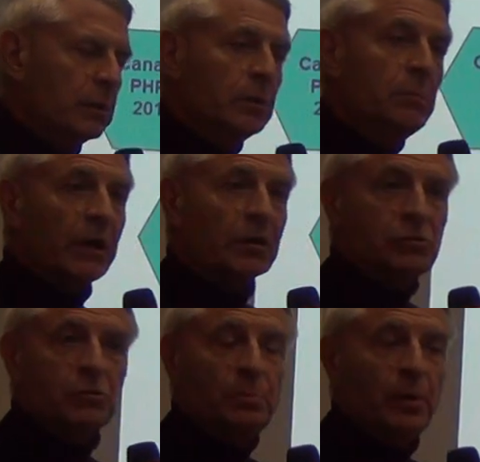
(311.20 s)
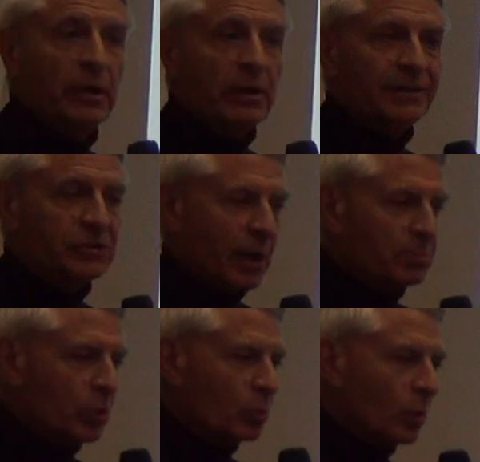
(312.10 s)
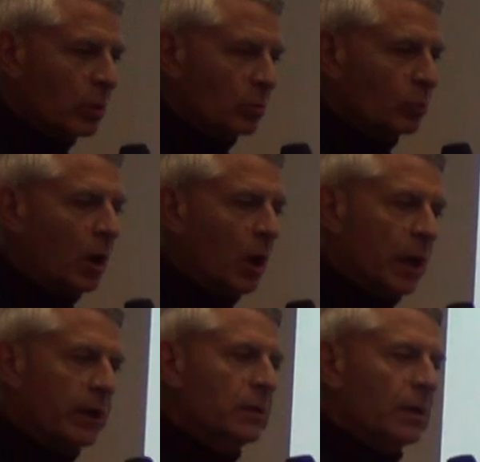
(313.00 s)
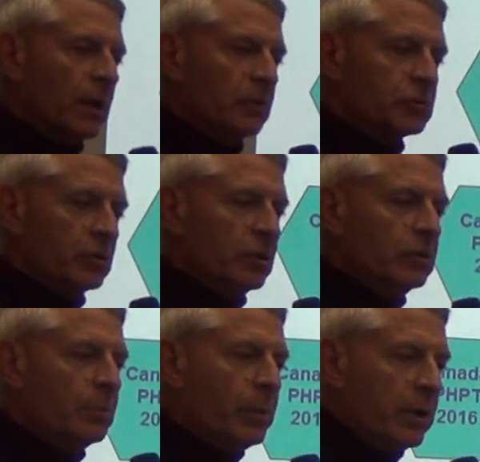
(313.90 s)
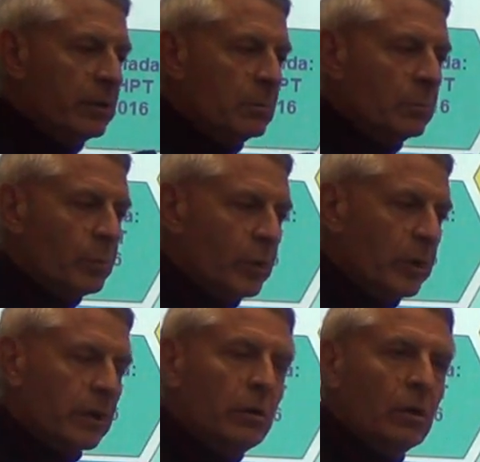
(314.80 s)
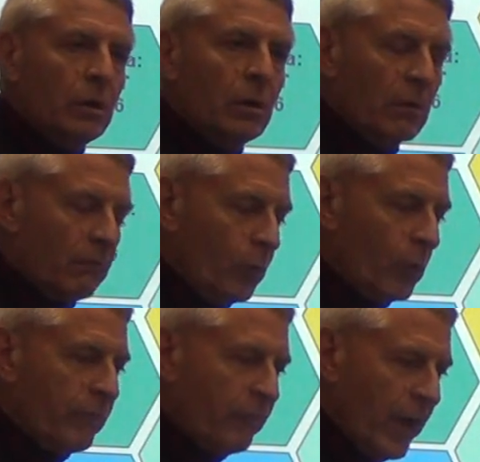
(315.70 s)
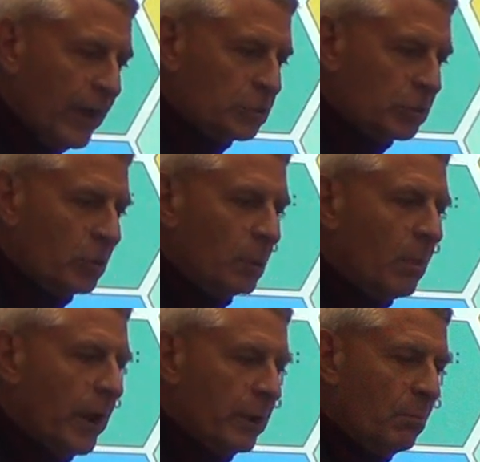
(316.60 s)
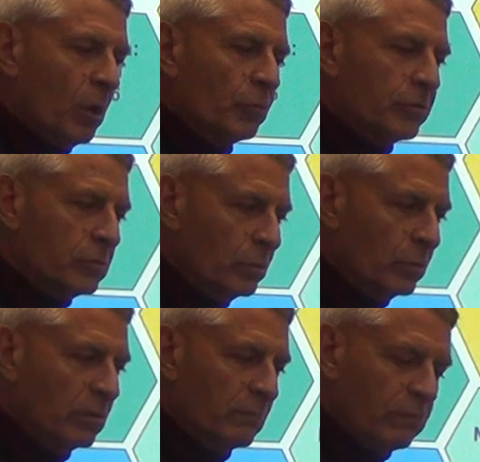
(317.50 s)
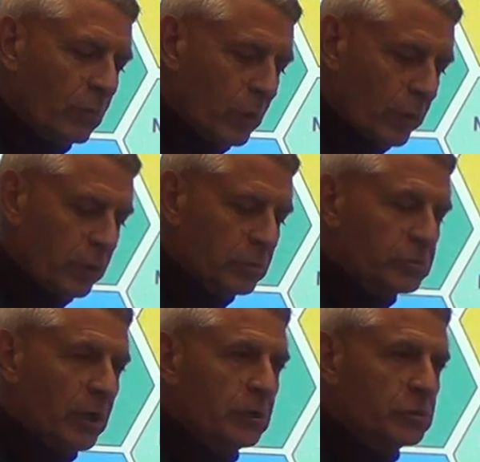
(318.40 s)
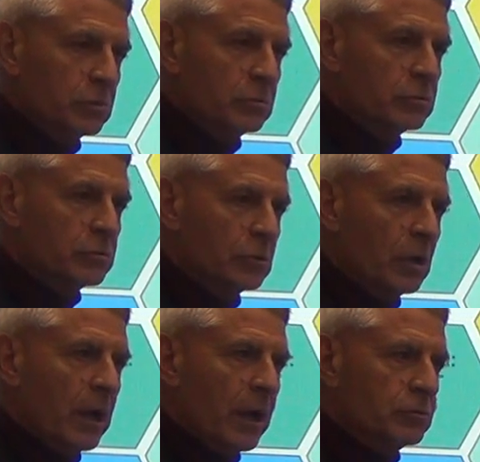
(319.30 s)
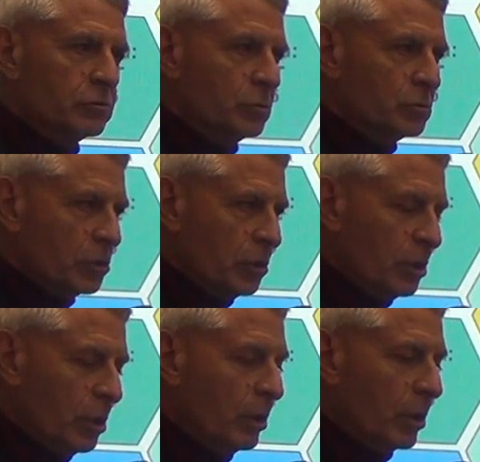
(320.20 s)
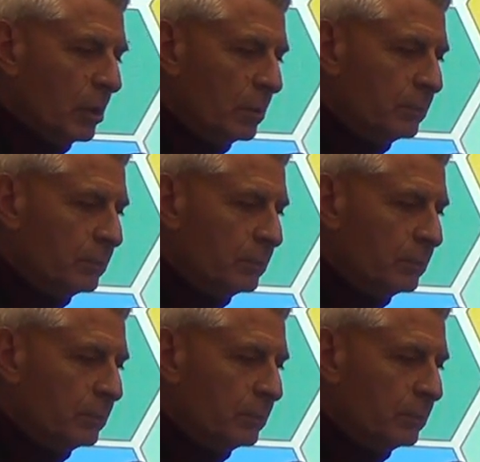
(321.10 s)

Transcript: TBS has been accepted worldwide as an independent predictor for fracture by a multitude of organizations, as you see here.